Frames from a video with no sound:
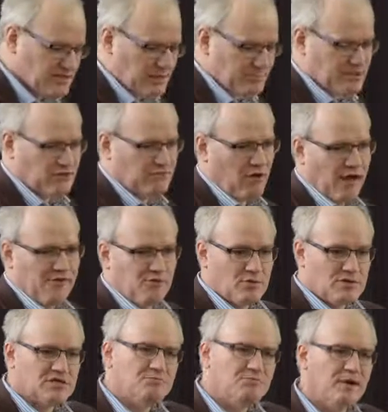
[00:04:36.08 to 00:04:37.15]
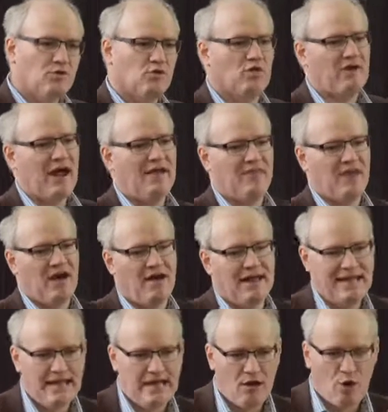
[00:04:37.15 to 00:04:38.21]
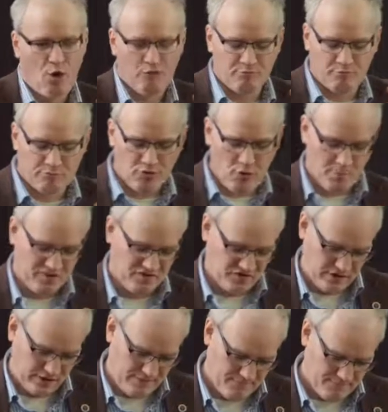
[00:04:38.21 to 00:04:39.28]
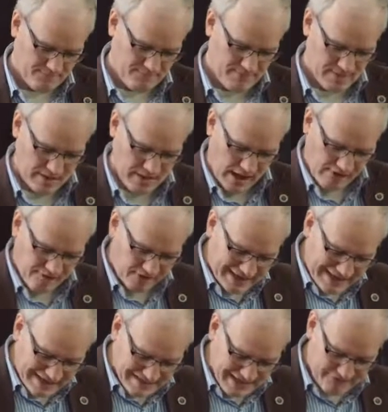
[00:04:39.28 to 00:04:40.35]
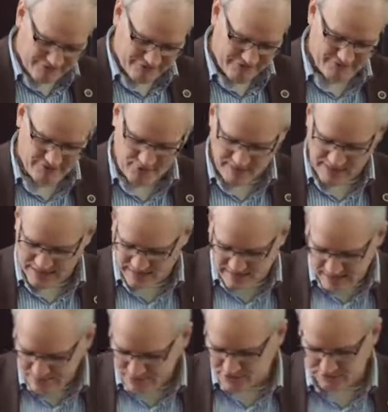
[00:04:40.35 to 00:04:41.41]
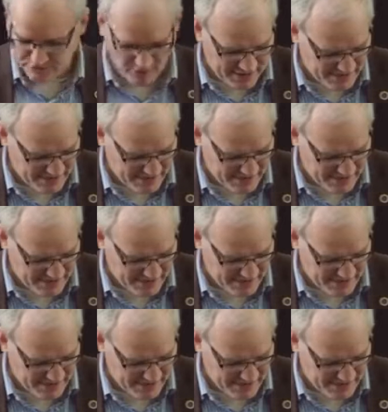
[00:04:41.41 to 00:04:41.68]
conception of rights which is built around the idea of property. Very different from the conception of